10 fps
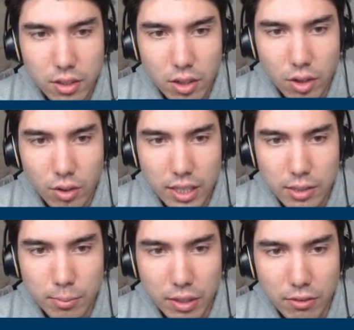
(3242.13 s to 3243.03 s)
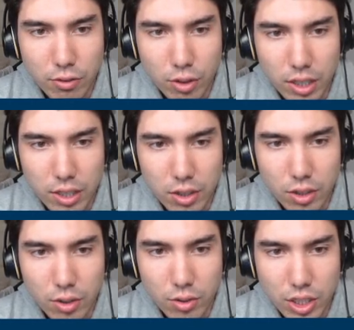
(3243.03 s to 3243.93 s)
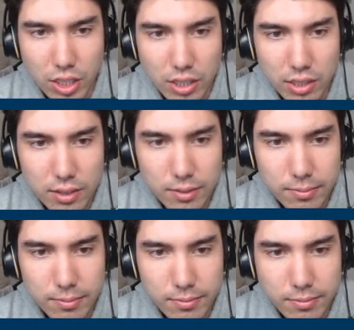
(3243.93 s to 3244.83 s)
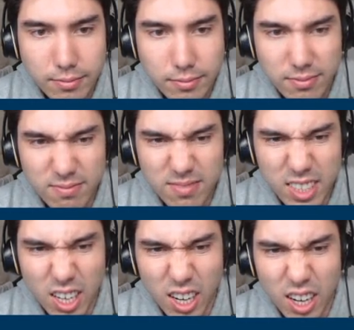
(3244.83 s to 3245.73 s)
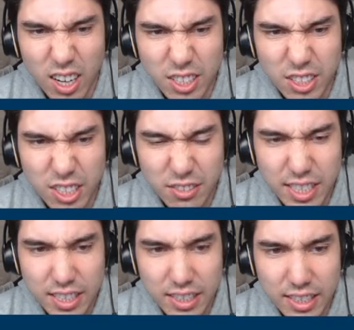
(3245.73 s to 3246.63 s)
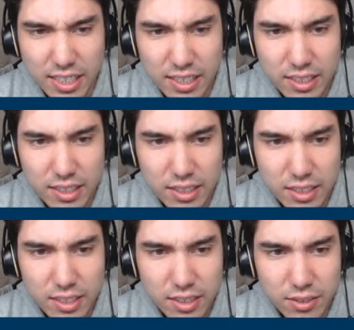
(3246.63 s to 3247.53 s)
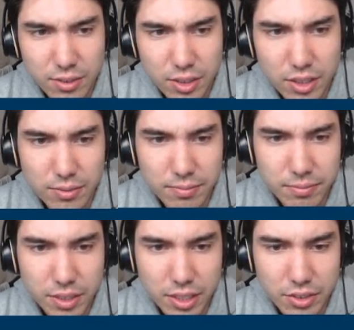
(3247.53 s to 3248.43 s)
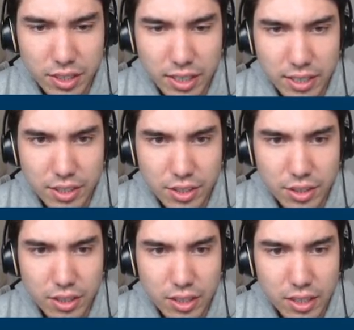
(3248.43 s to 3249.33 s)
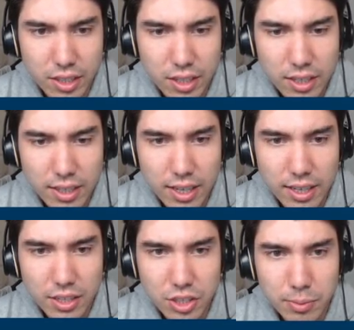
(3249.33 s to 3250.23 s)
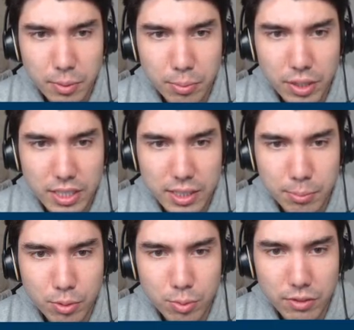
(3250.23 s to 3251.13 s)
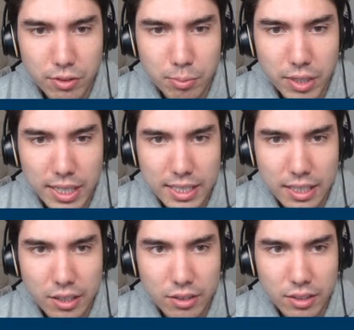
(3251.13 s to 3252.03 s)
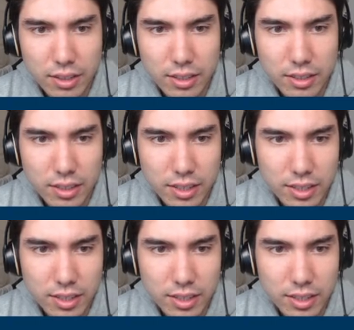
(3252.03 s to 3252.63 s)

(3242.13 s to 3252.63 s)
Oh, that's a big fork. Oh, jeez. Ah, you didn't even take the knight. Well, you didn't really need to. Yeah, this should be a pretty simple win for black now. And,